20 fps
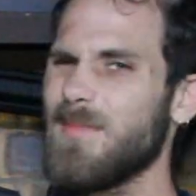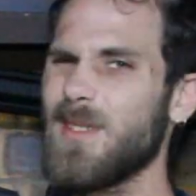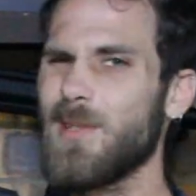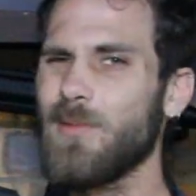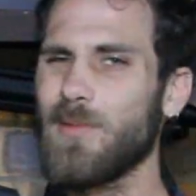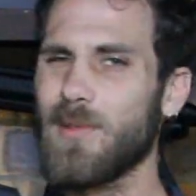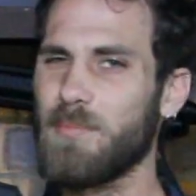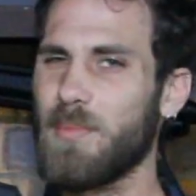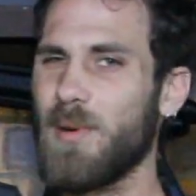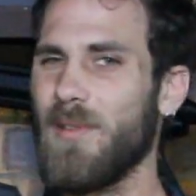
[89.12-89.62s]

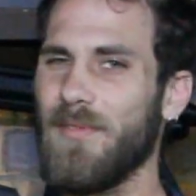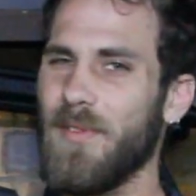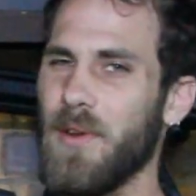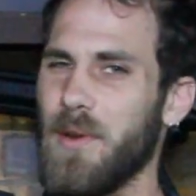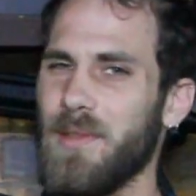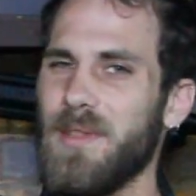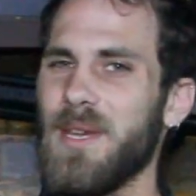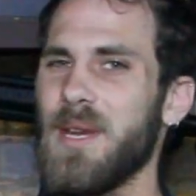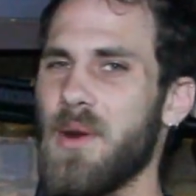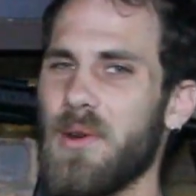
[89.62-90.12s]
sort of
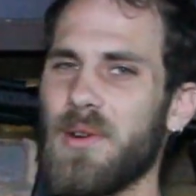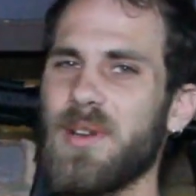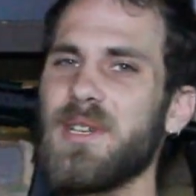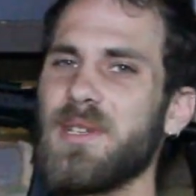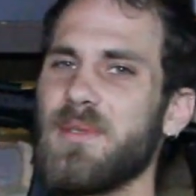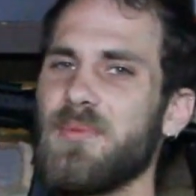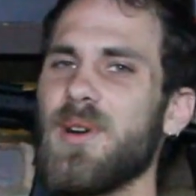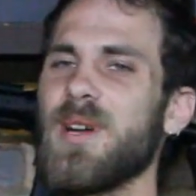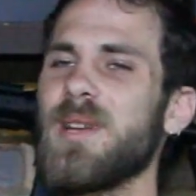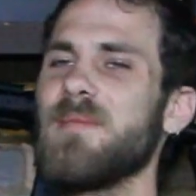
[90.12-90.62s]
prefer the
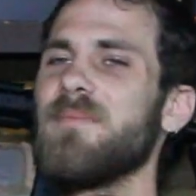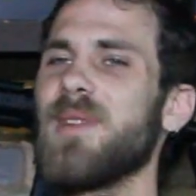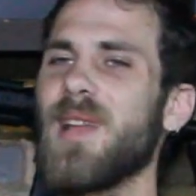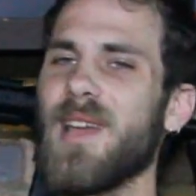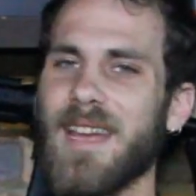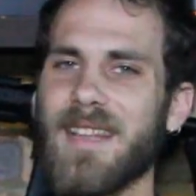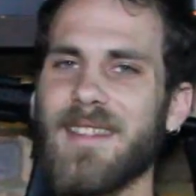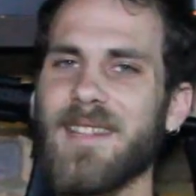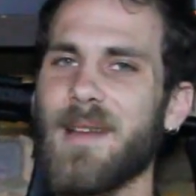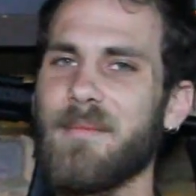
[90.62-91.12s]
orange one, but
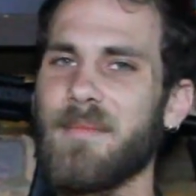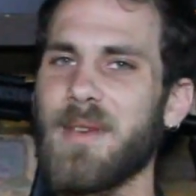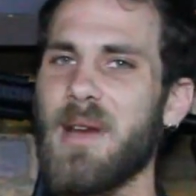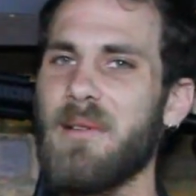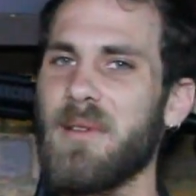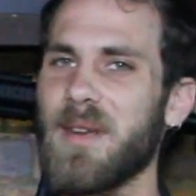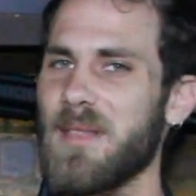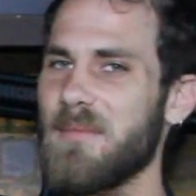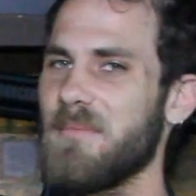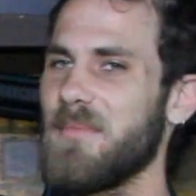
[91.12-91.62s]
I ended up
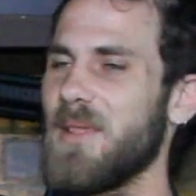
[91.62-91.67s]
going with